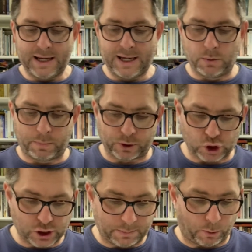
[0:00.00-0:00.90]
He will put the
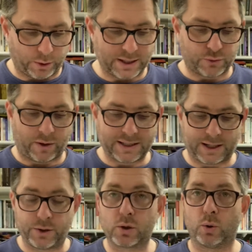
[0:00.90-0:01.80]
sheep on his right
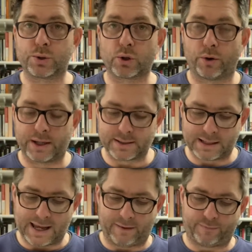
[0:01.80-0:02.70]
and the goats on his
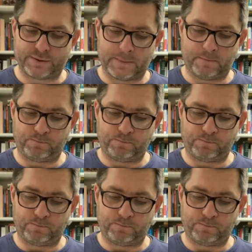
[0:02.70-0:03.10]
left.